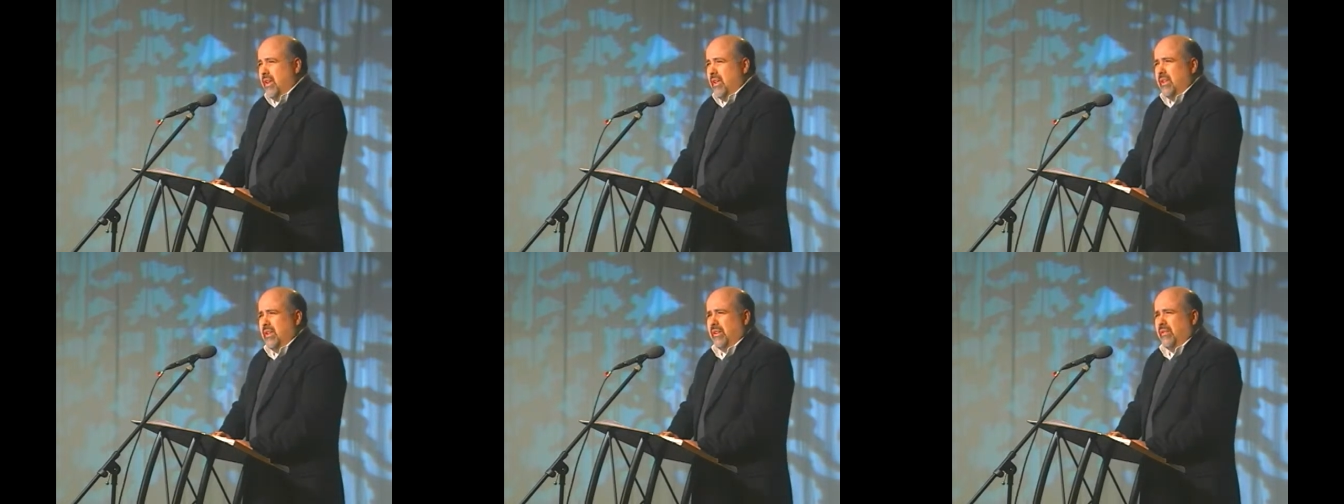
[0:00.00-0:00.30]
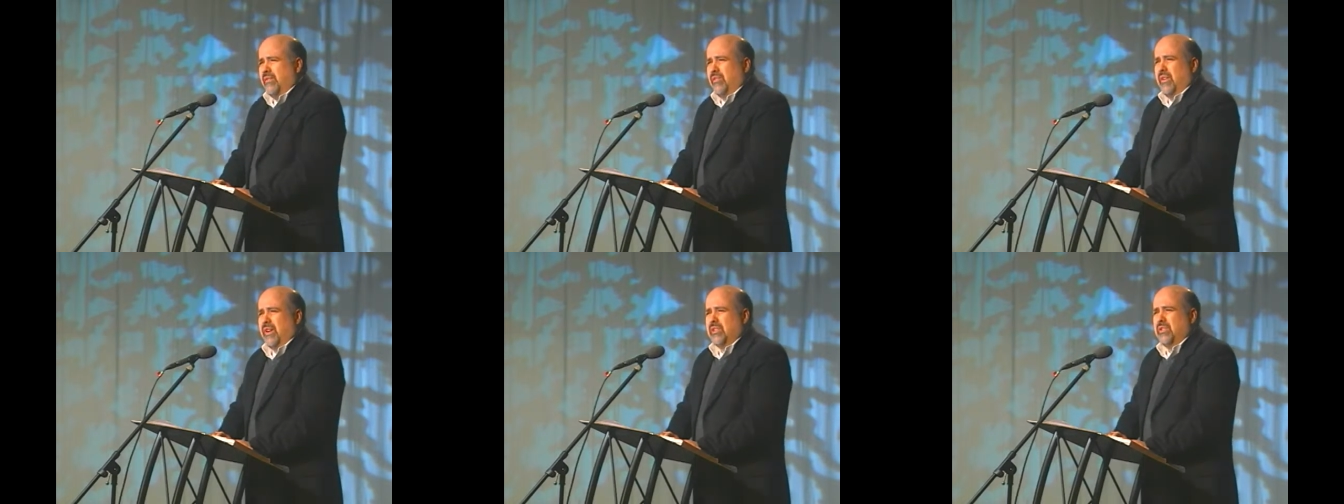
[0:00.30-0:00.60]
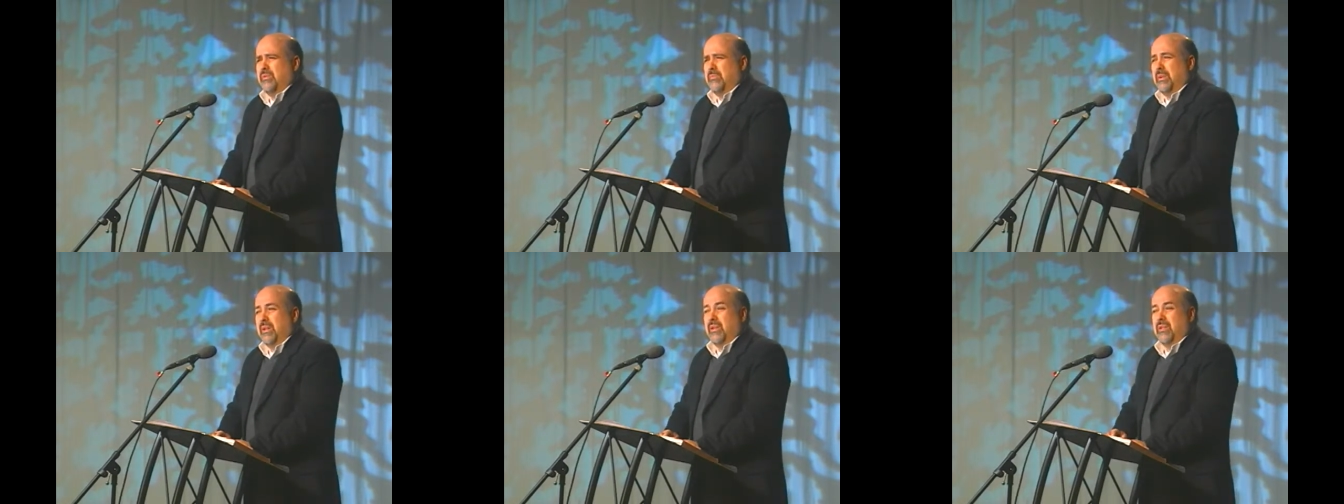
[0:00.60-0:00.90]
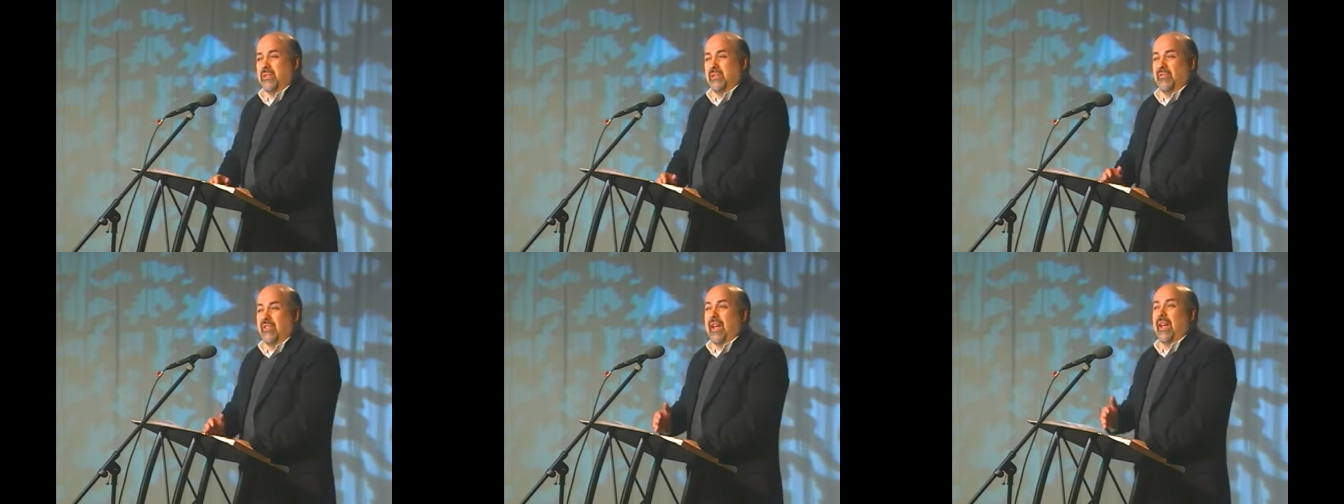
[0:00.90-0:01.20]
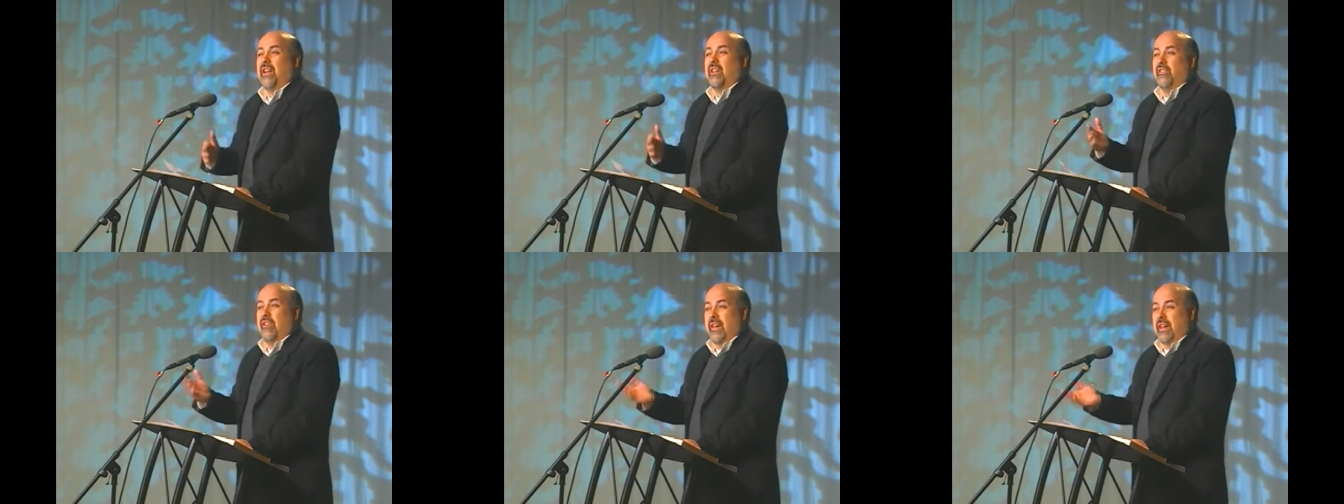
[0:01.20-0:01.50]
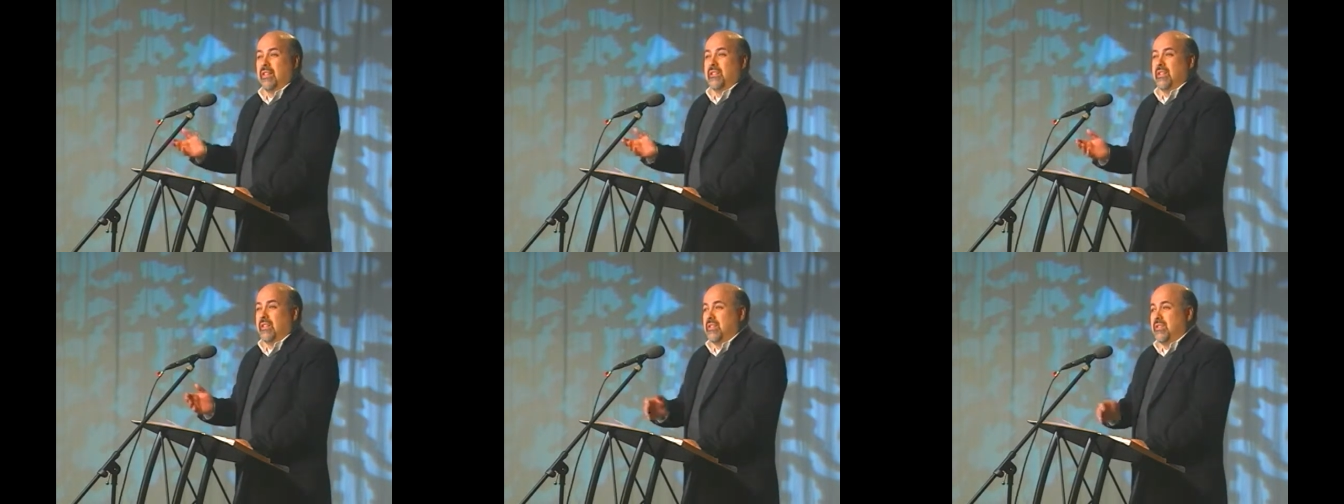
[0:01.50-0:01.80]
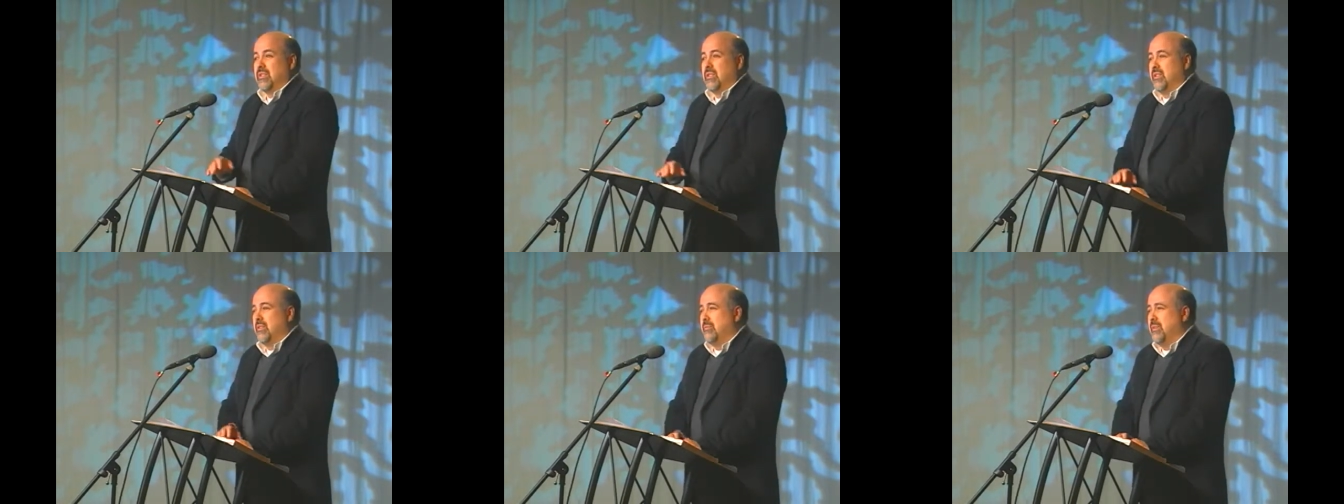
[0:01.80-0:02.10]
the infection because of lack of access
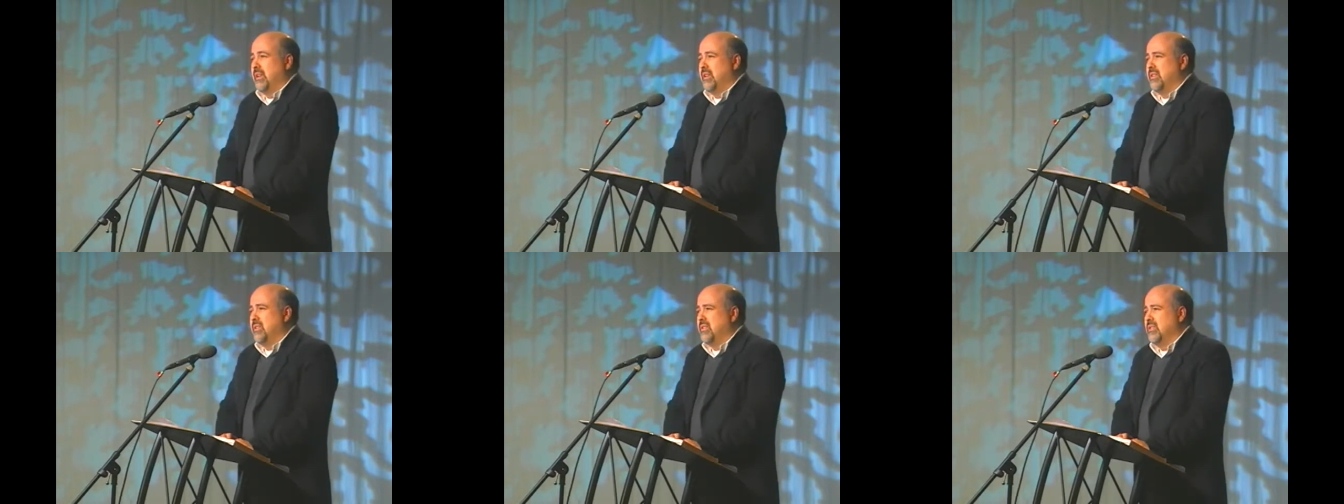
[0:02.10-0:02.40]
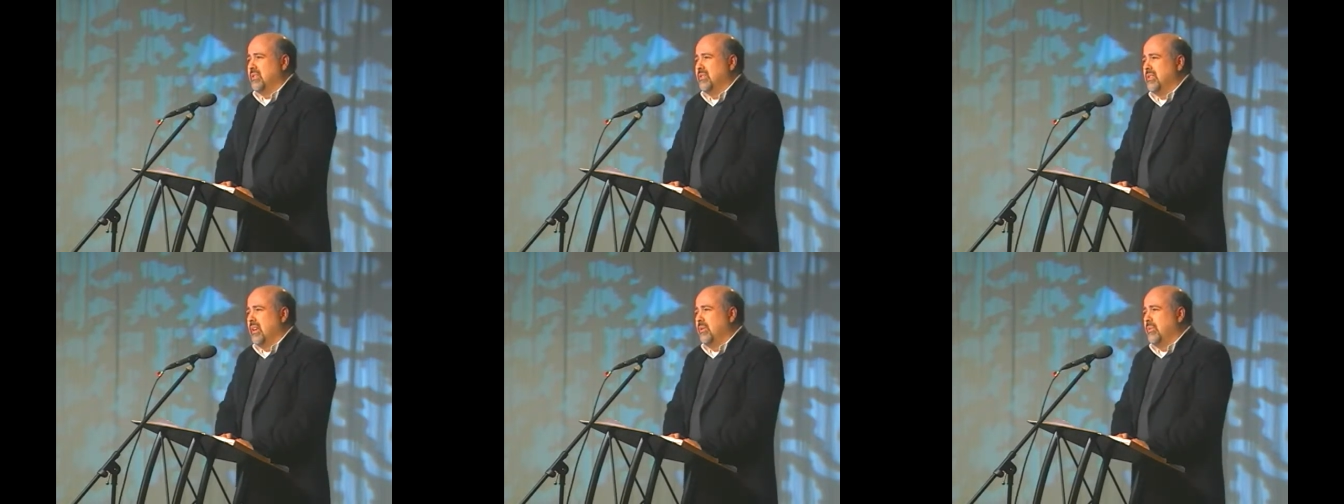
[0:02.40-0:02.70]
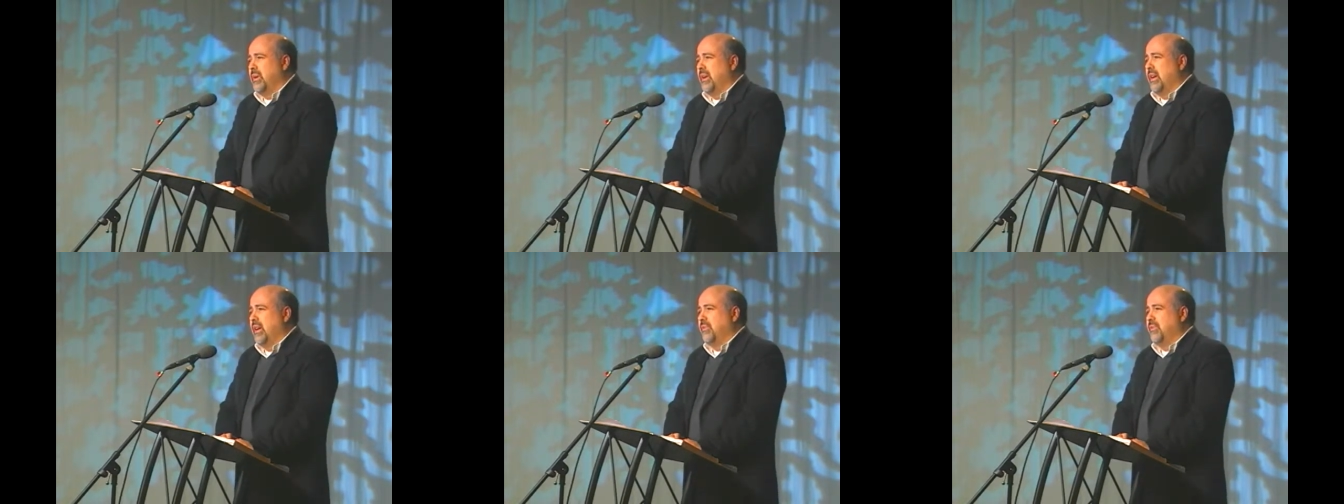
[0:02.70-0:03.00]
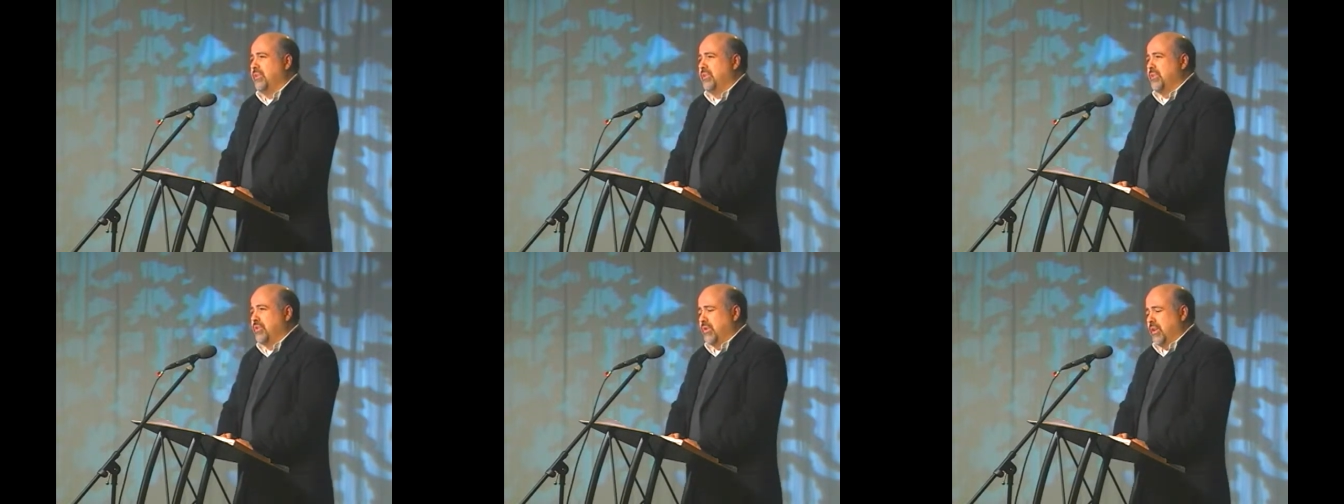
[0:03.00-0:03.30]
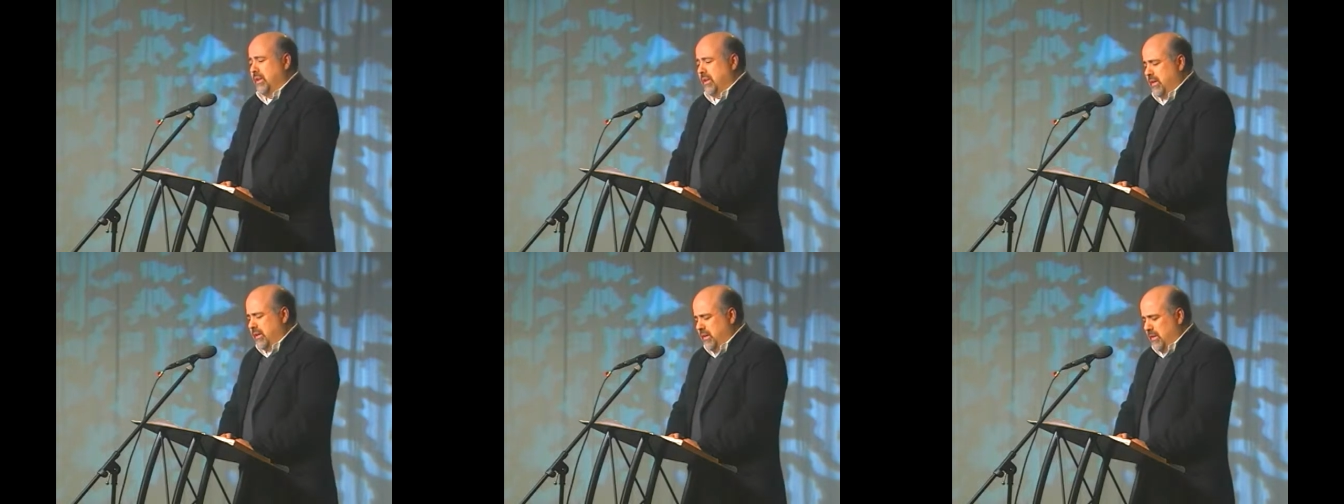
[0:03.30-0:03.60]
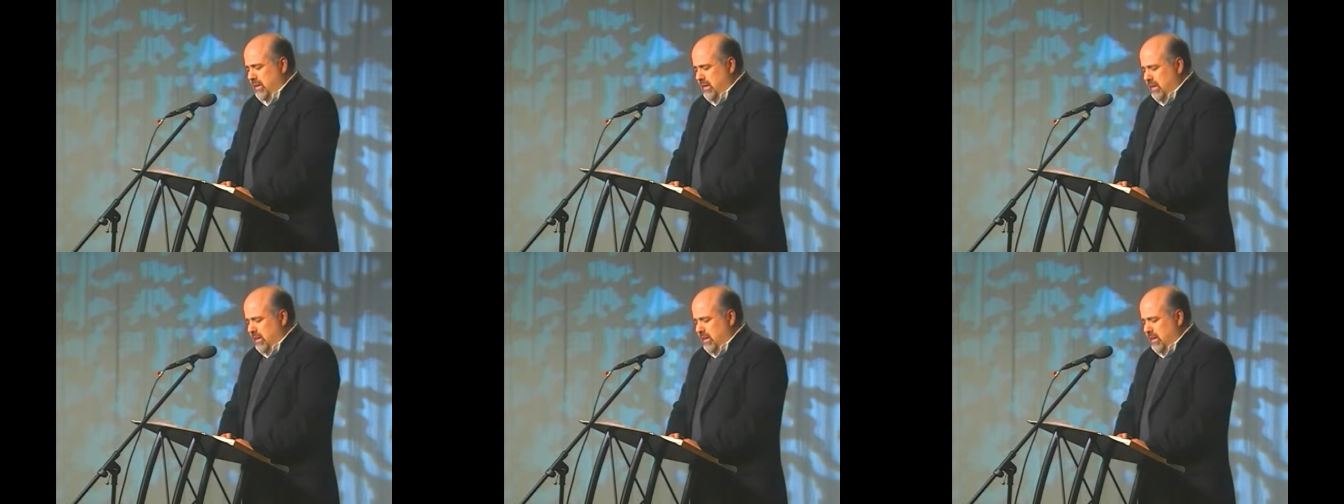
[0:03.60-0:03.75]
to the medicines that we have to treat it.